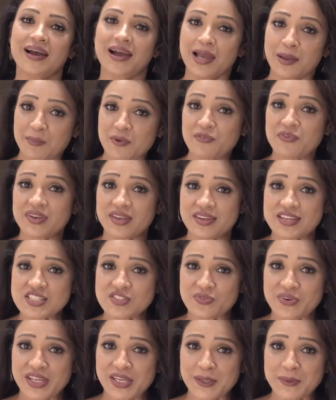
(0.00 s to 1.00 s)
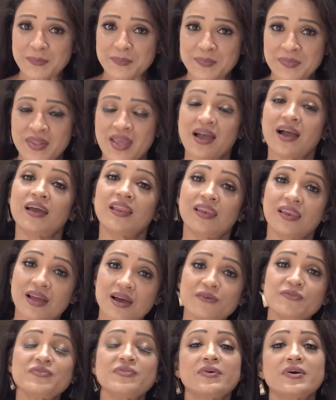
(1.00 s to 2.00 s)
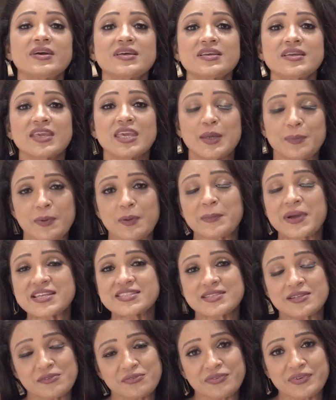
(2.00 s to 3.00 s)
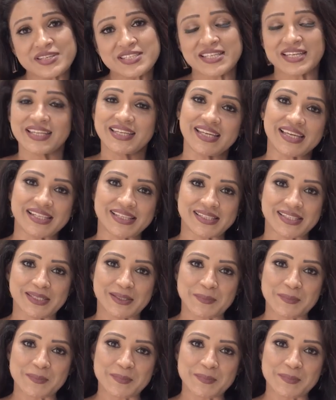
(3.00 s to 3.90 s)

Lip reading: I am a fitness freak. I love keeping myself fit and healthy.